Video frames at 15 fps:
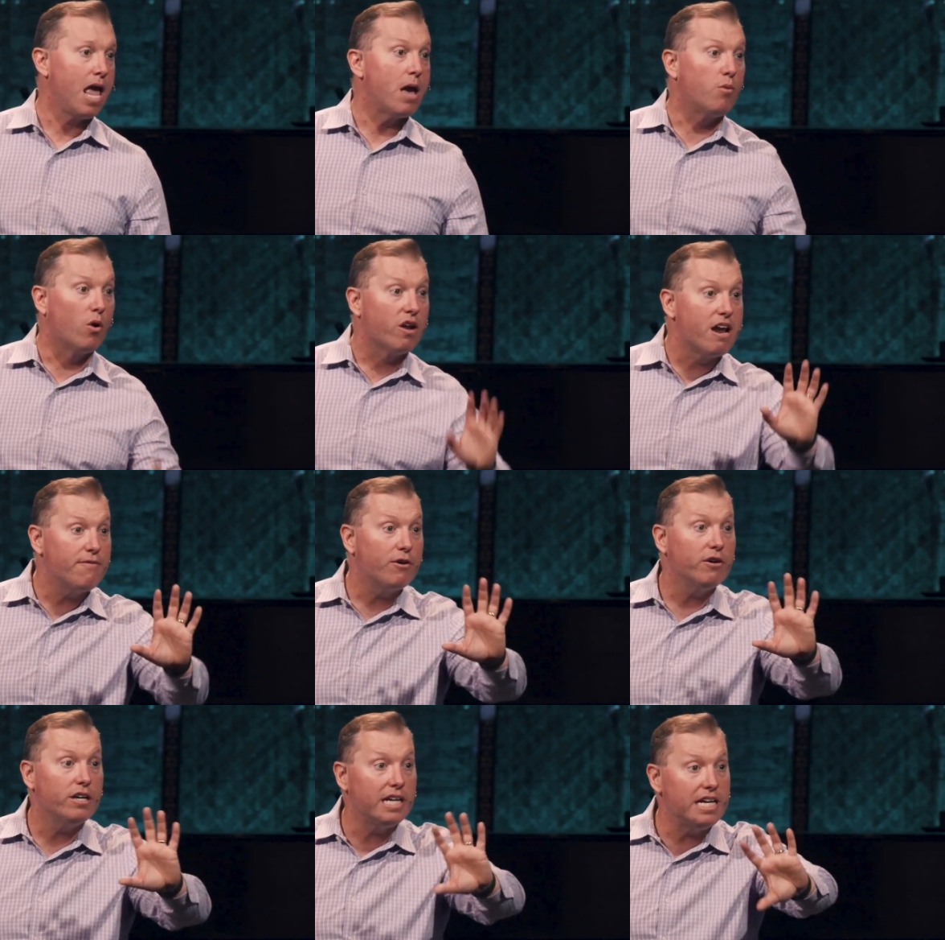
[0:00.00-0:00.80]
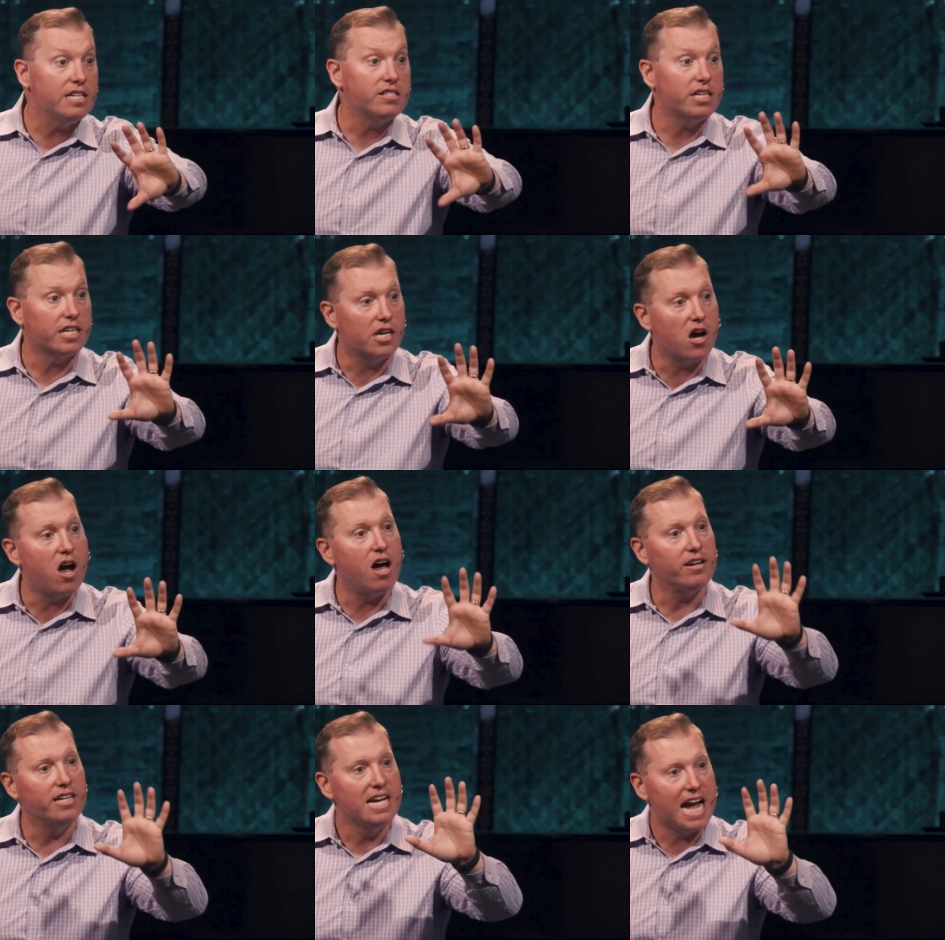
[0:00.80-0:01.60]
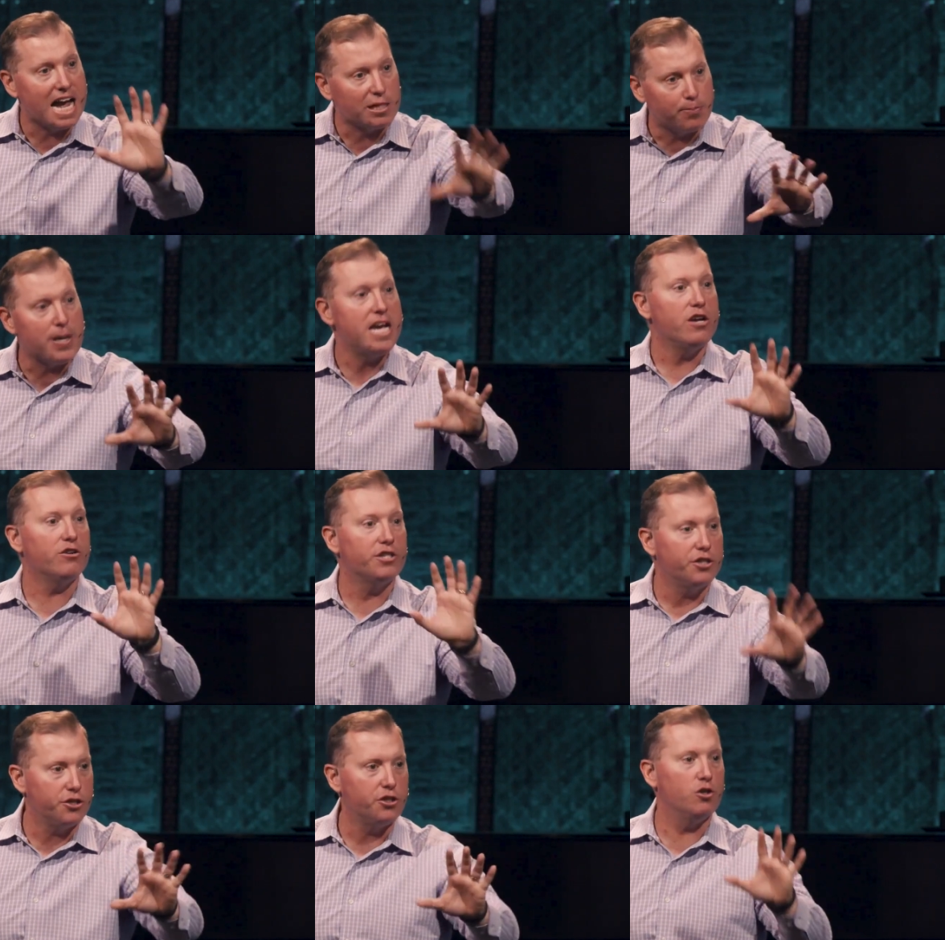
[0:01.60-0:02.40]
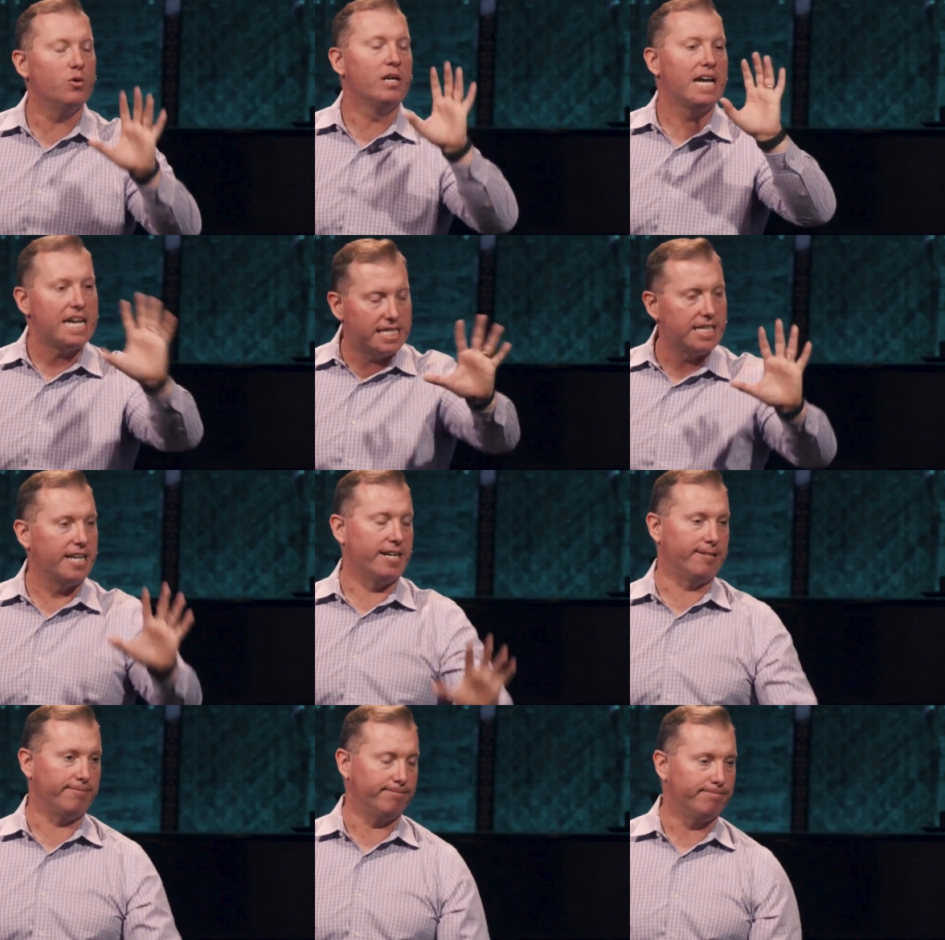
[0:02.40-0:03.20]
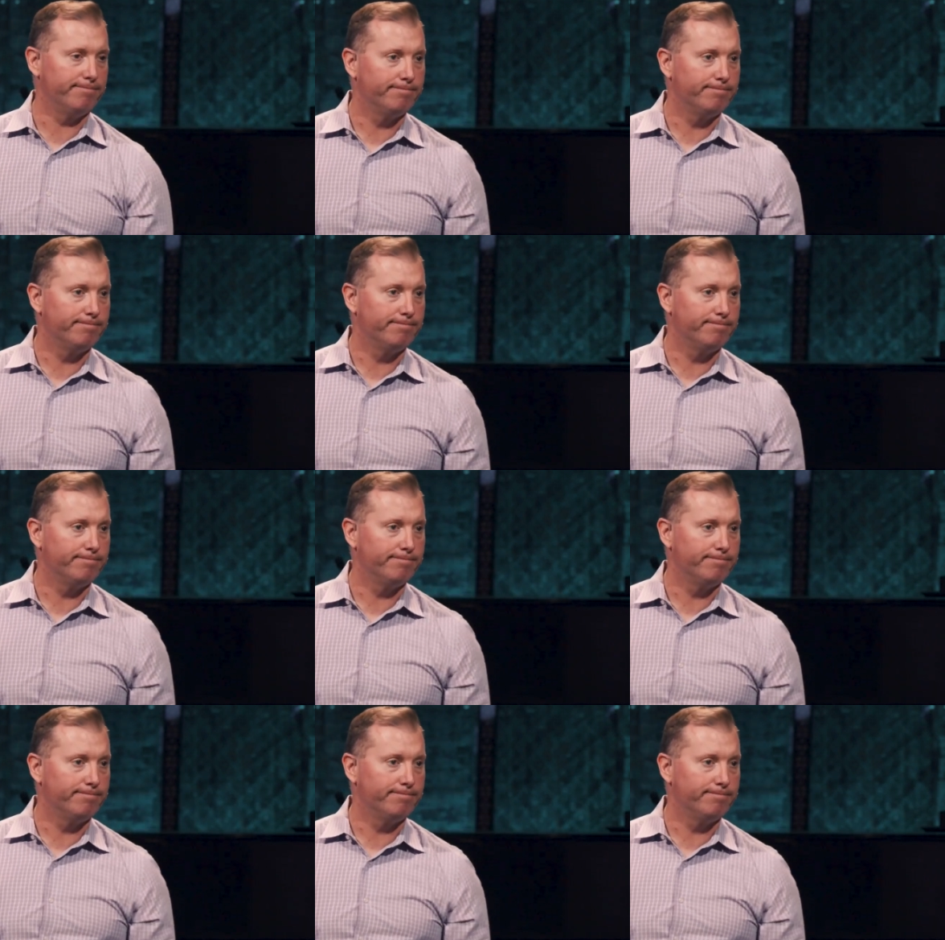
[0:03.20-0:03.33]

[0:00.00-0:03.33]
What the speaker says: And whatever it is that God asked Peter to do, he did it.